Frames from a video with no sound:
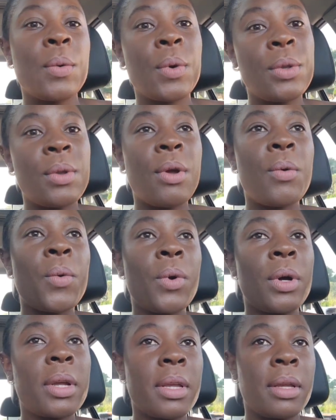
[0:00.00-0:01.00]
when you're
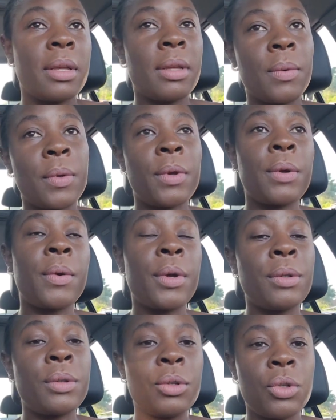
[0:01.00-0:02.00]
walking when you're
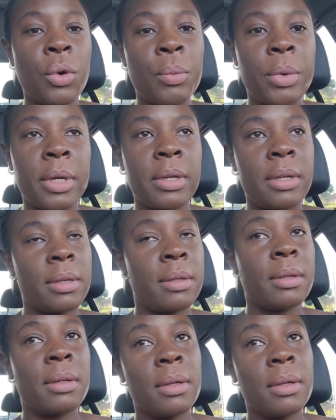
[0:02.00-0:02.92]
going to joburg